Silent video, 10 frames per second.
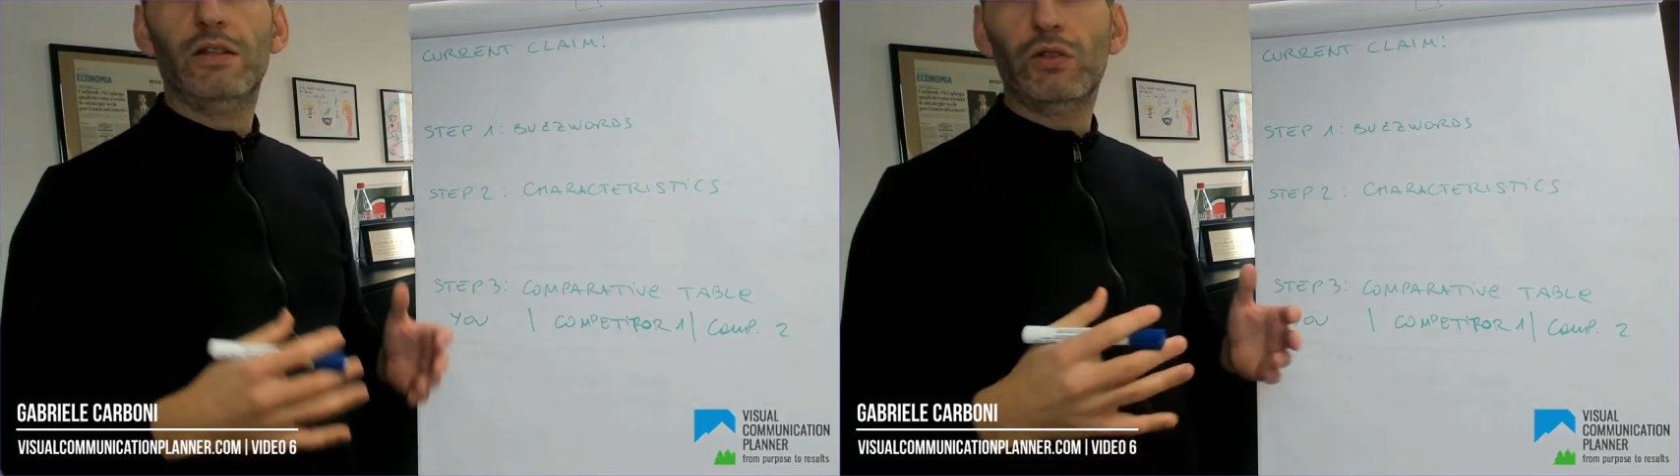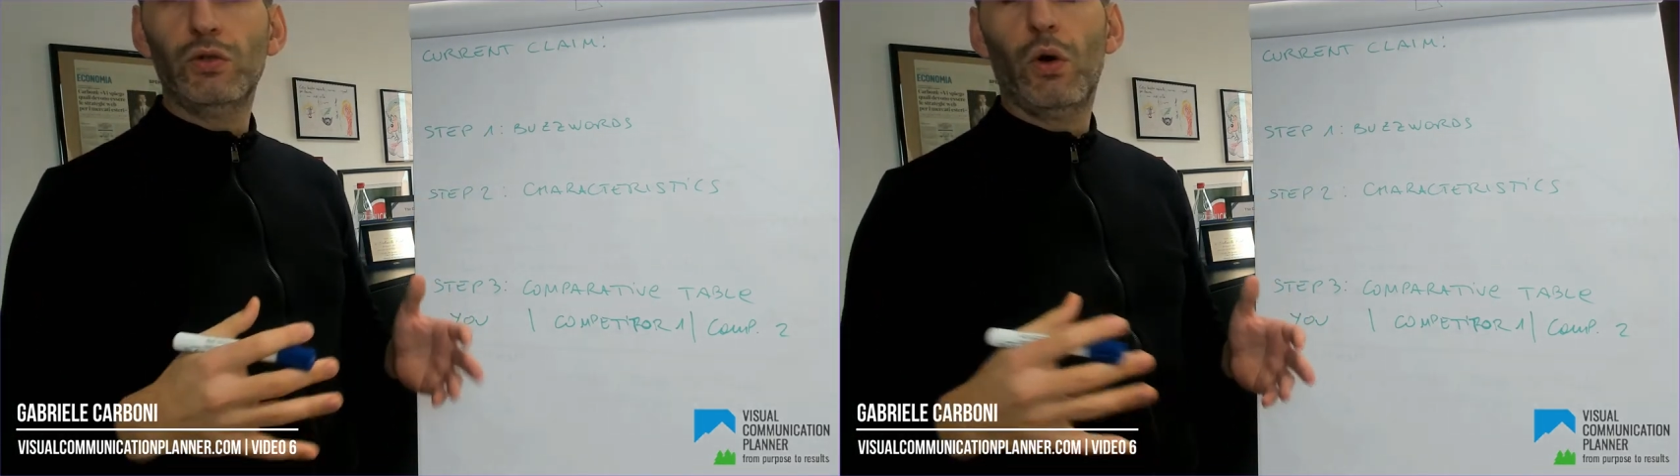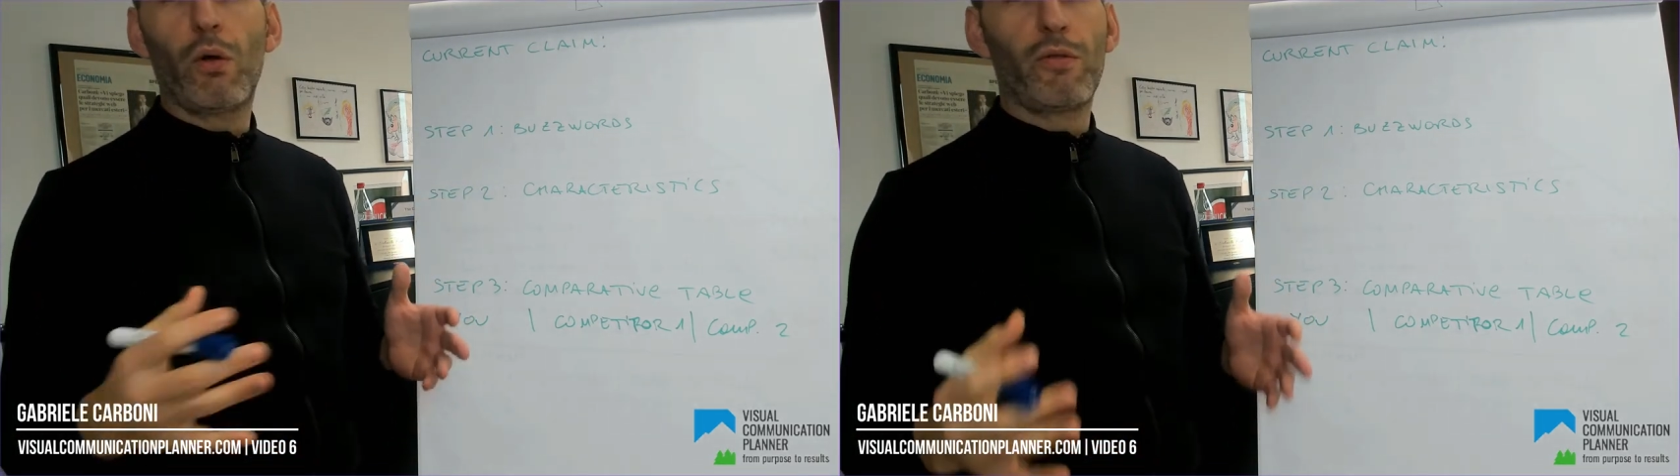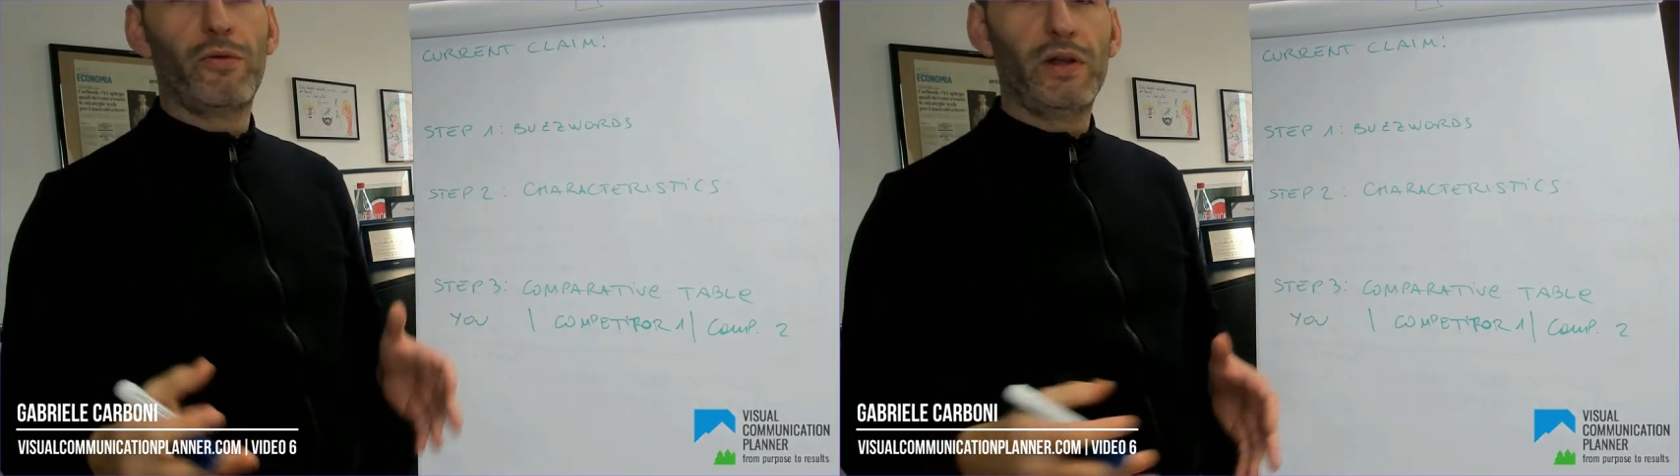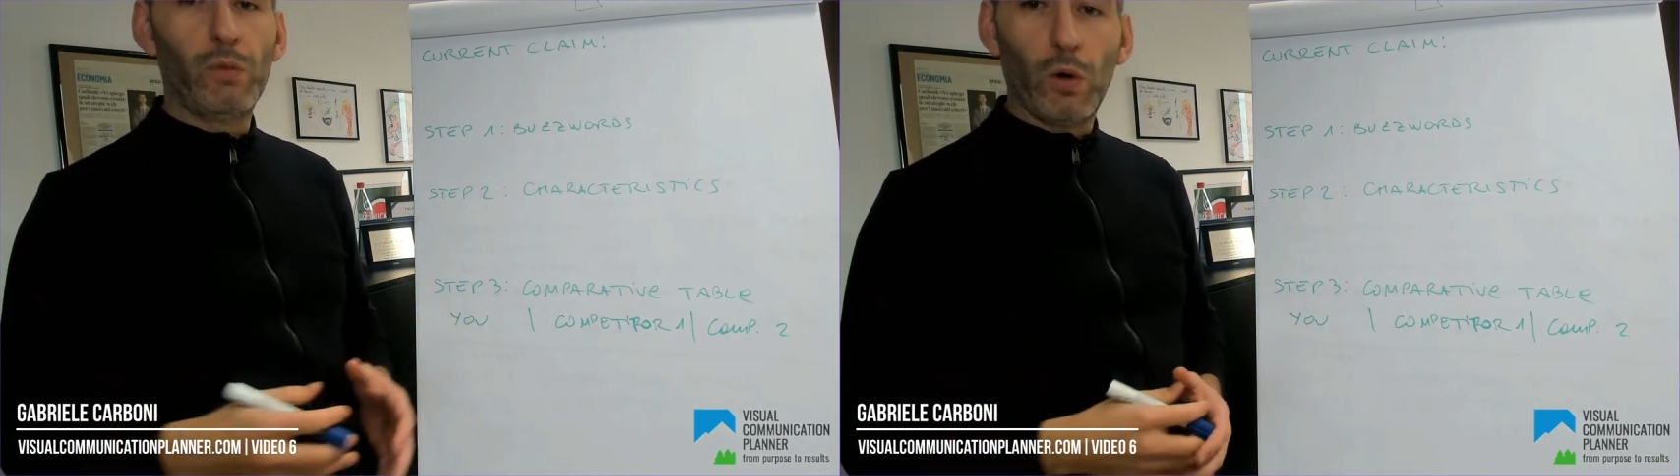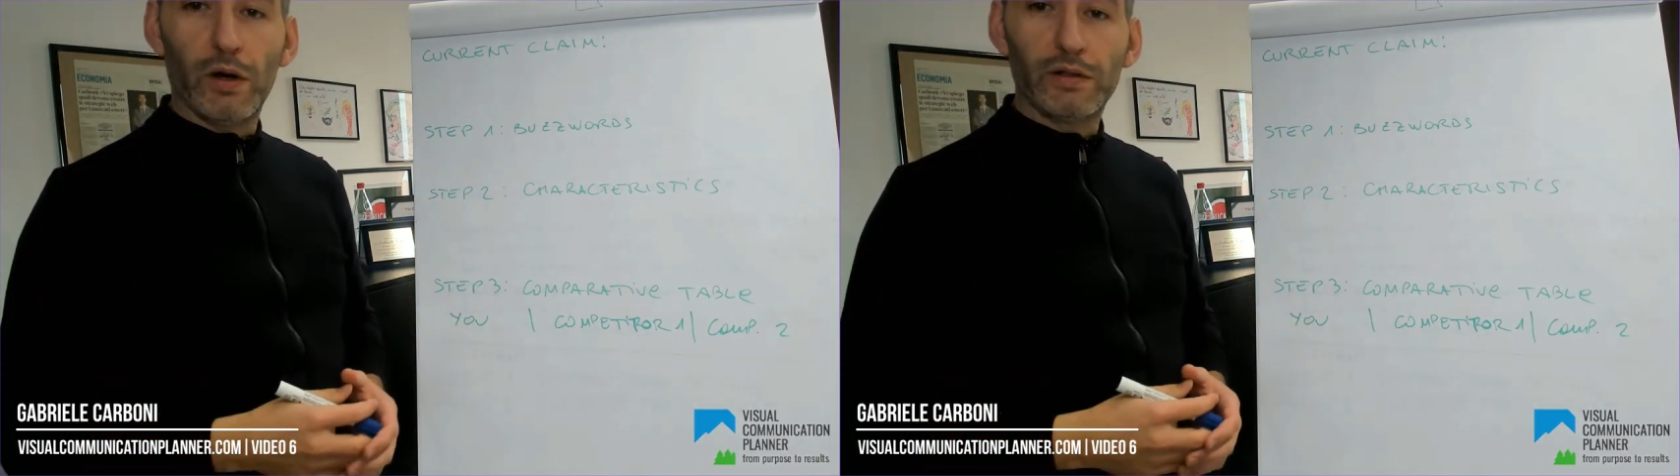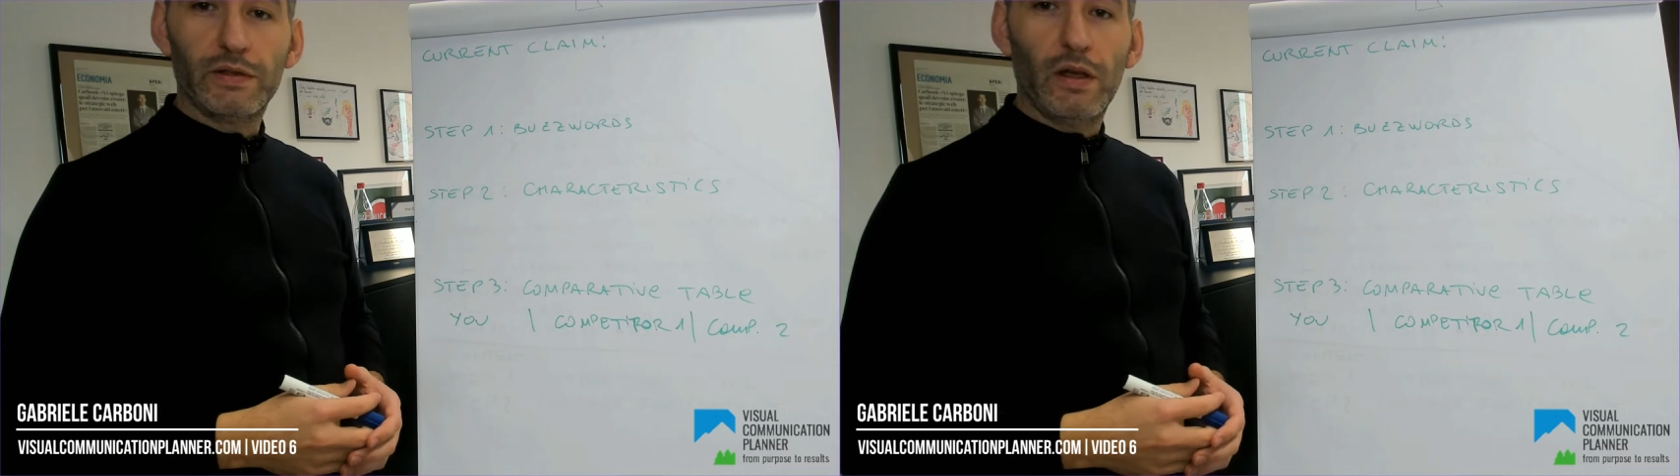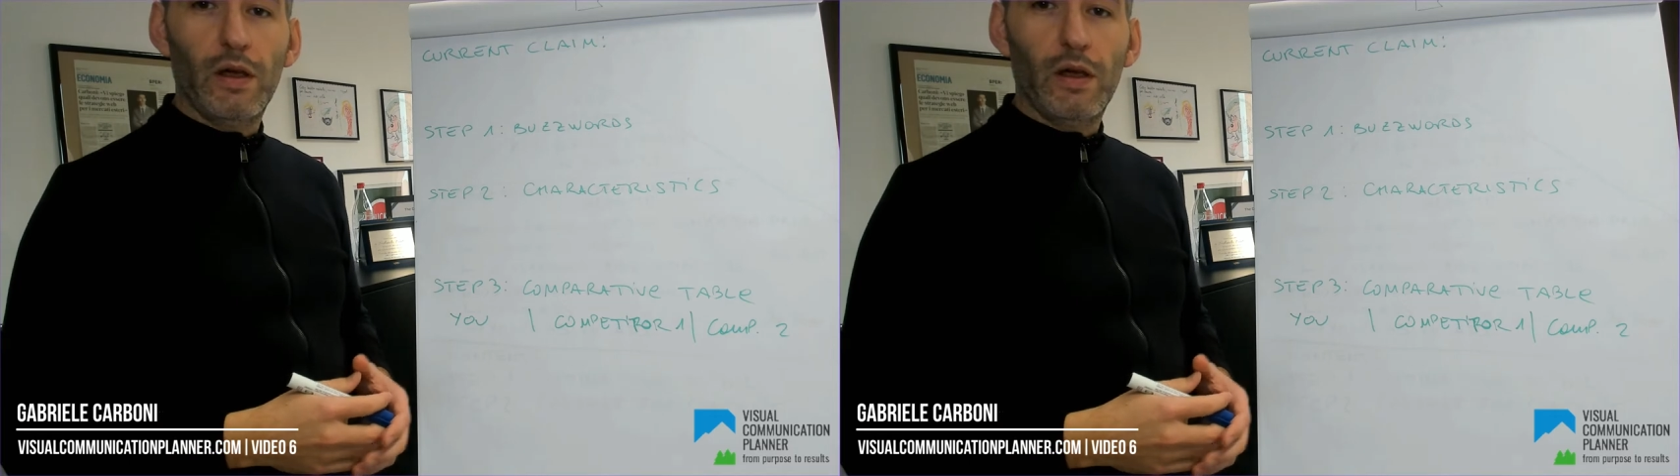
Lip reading: 2 or 3 words